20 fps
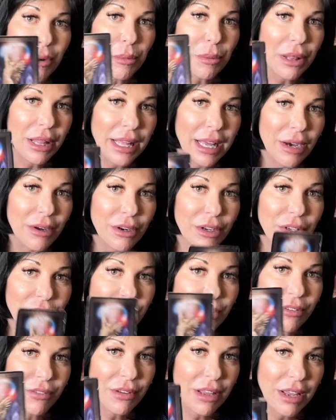play out in
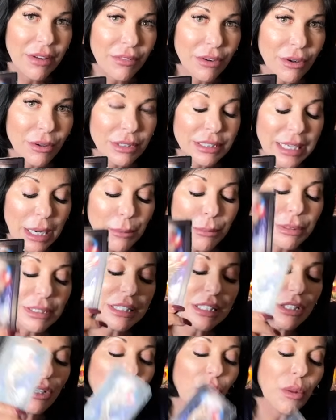your favor.
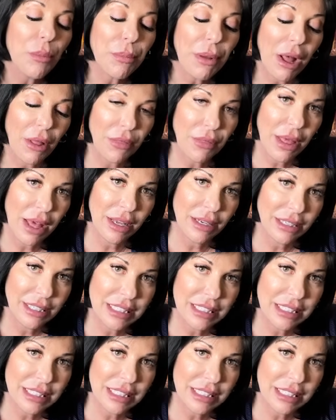Temperance is all about that.